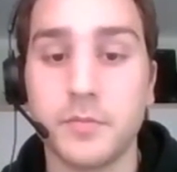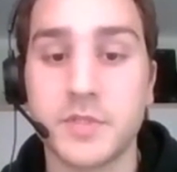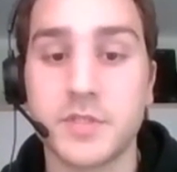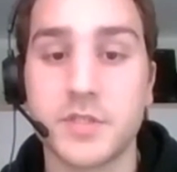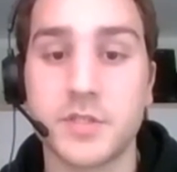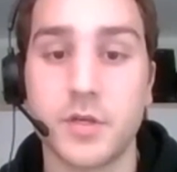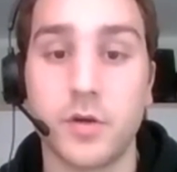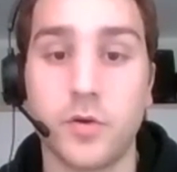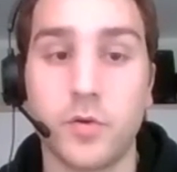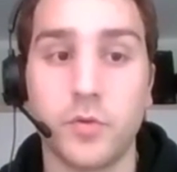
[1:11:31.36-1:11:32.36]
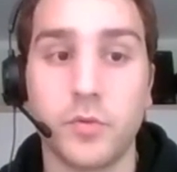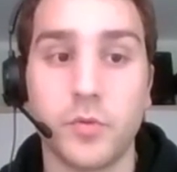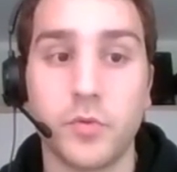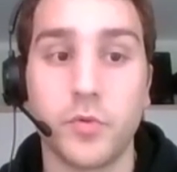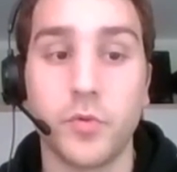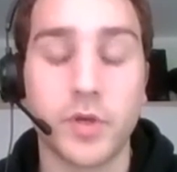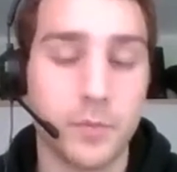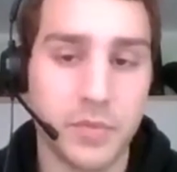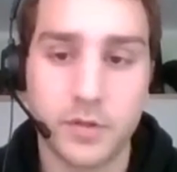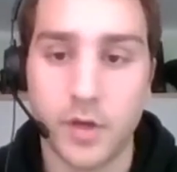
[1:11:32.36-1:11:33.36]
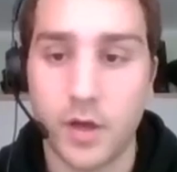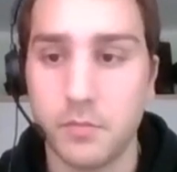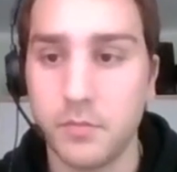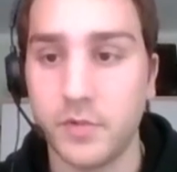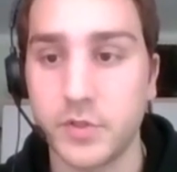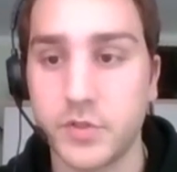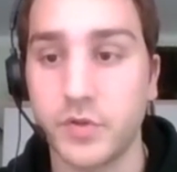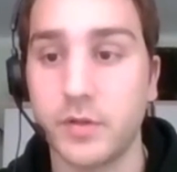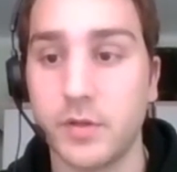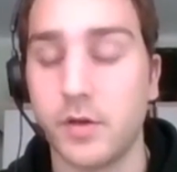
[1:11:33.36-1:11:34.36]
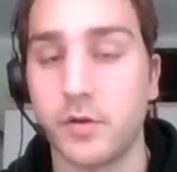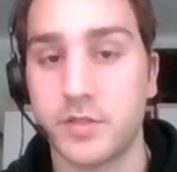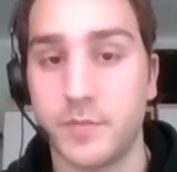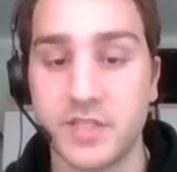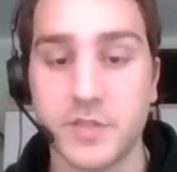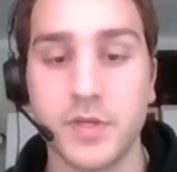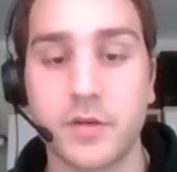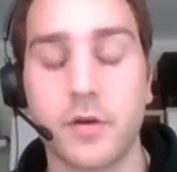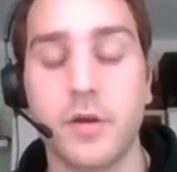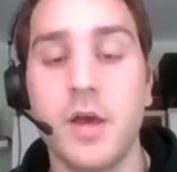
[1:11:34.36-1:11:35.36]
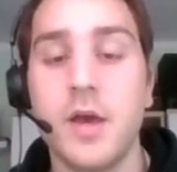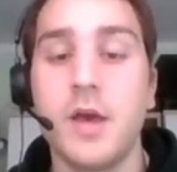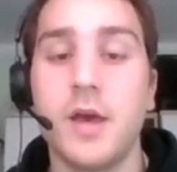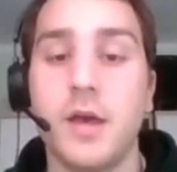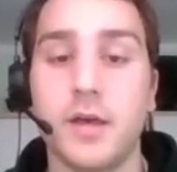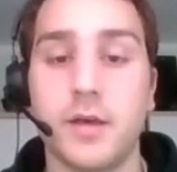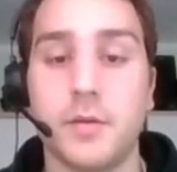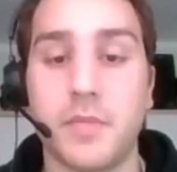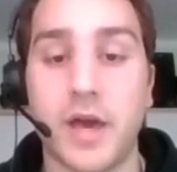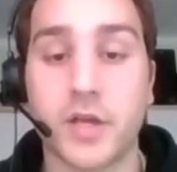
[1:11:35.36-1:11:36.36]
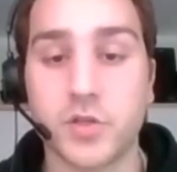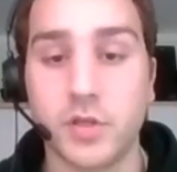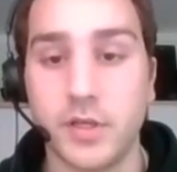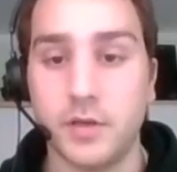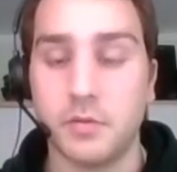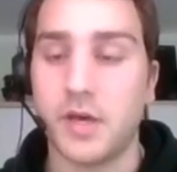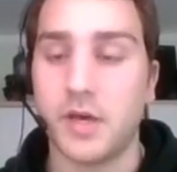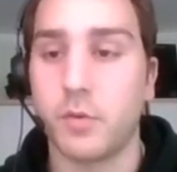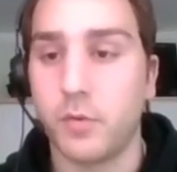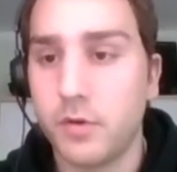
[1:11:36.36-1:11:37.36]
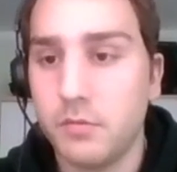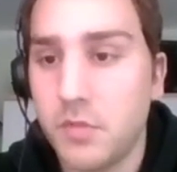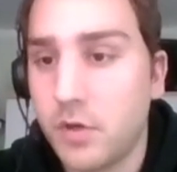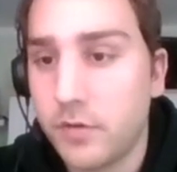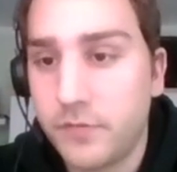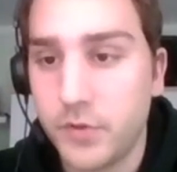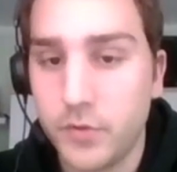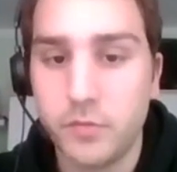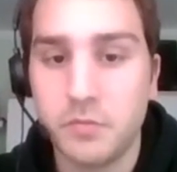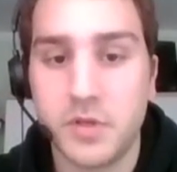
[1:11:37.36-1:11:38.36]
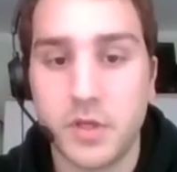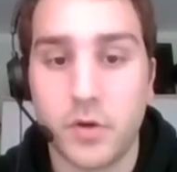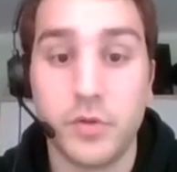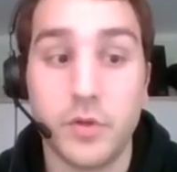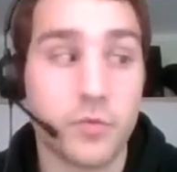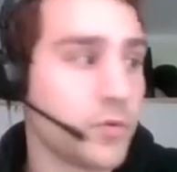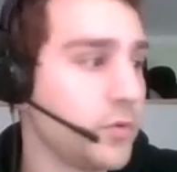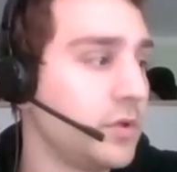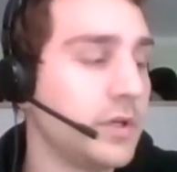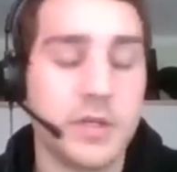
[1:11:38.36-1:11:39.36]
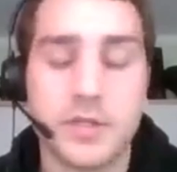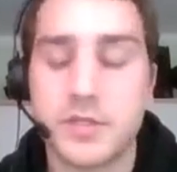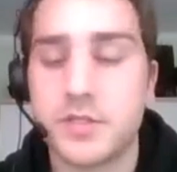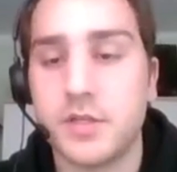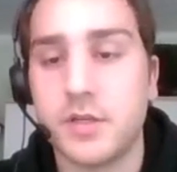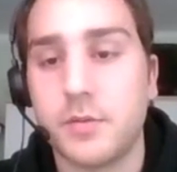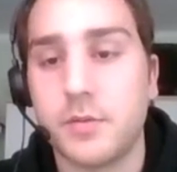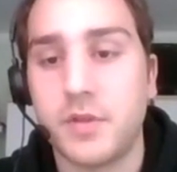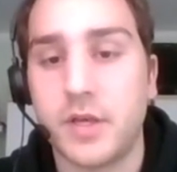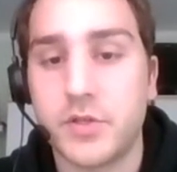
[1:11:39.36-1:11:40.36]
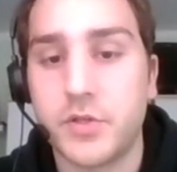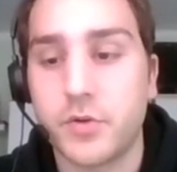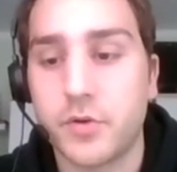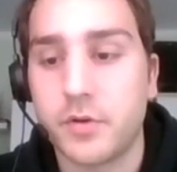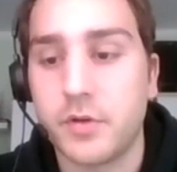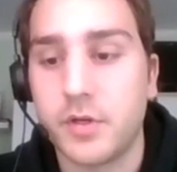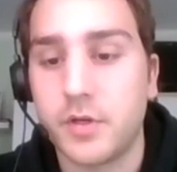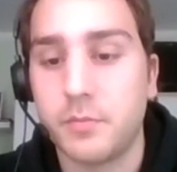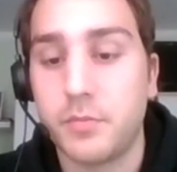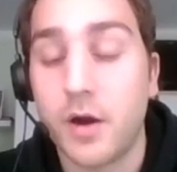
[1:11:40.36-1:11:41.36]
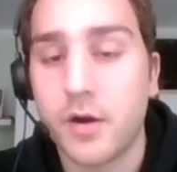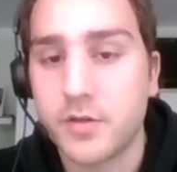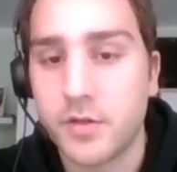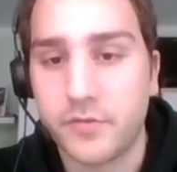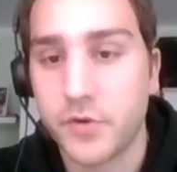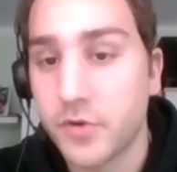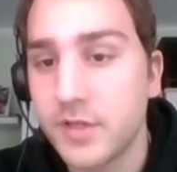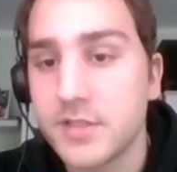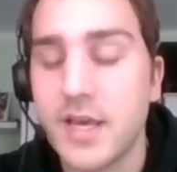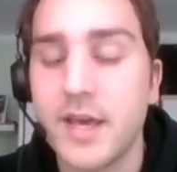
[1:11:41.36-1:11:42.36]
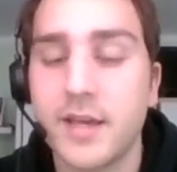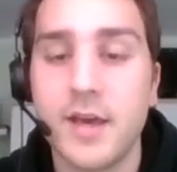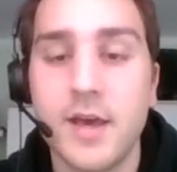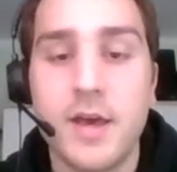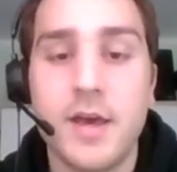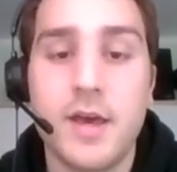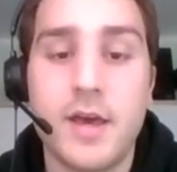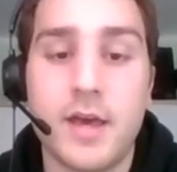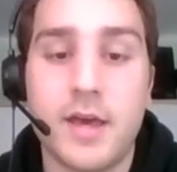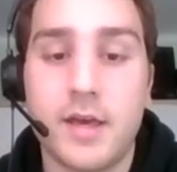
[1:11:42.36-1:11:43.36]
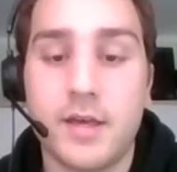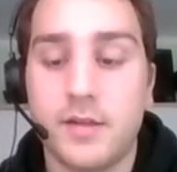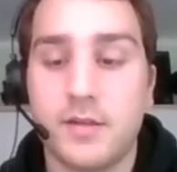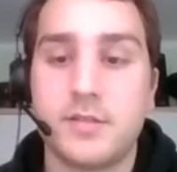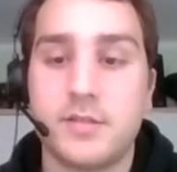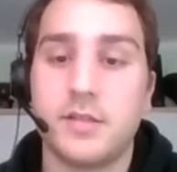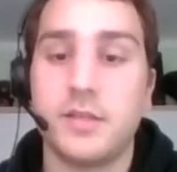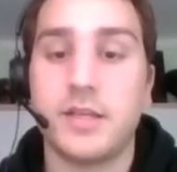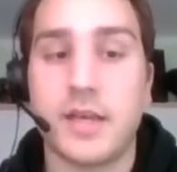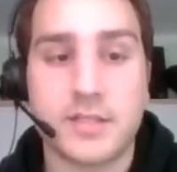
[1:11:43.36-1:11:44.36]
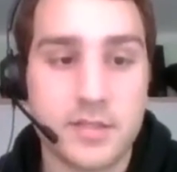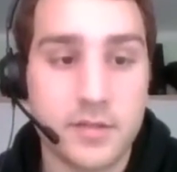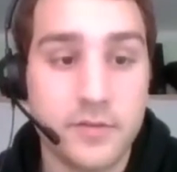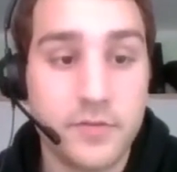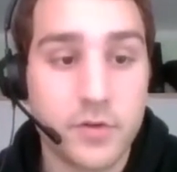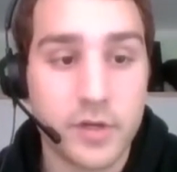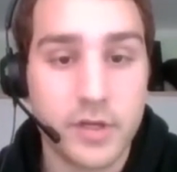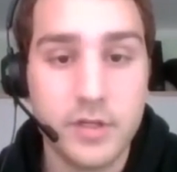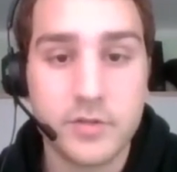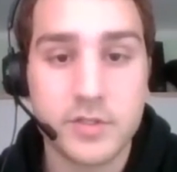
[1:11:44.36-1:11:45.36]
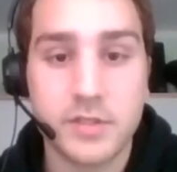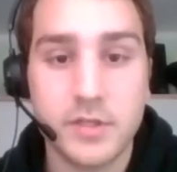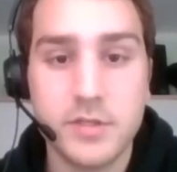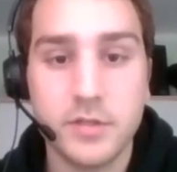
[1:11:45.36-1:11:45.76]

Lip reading: So who can become a student or semester speaker? Actually, every one of you. The only rule is that you're part of your intake. And yes, if you're interested,